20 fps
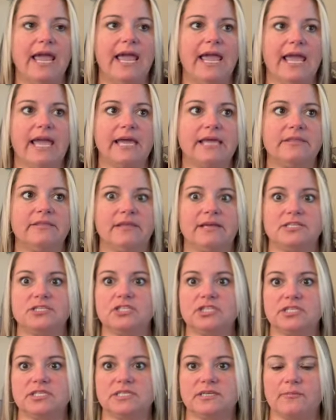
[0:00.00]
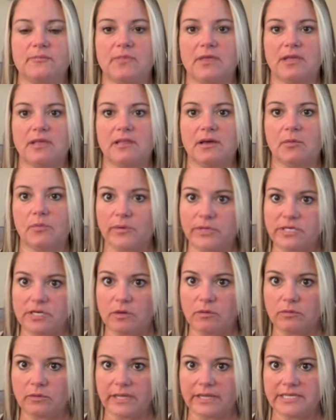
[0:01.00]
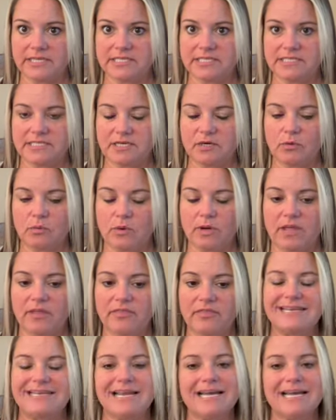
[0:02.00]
and that's just something that we don't like to deal with.